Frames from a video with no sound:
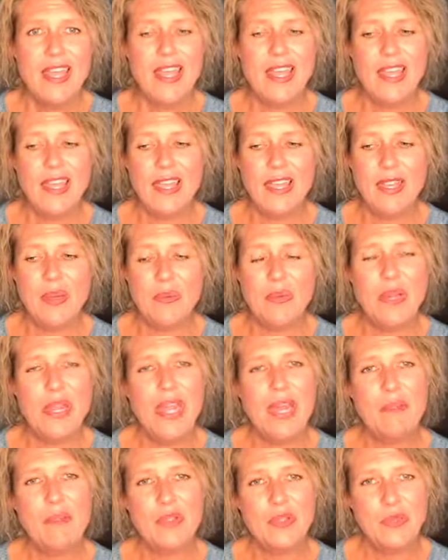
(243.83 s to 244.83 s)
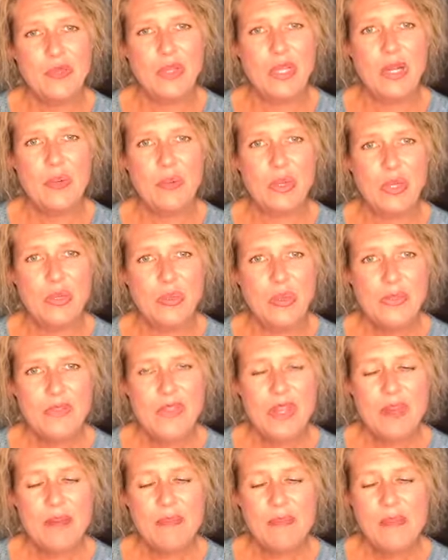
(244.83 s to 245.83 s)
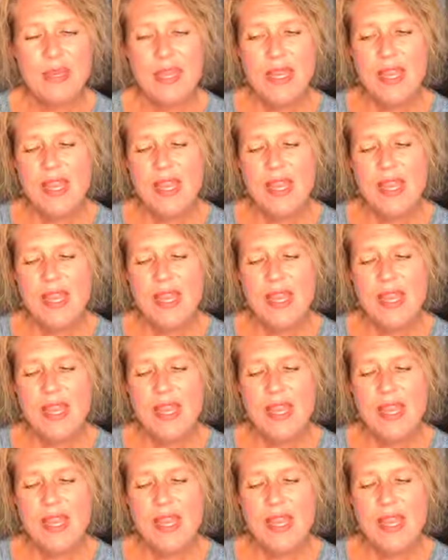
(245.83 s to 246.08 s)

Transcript: and what happens when I work with them.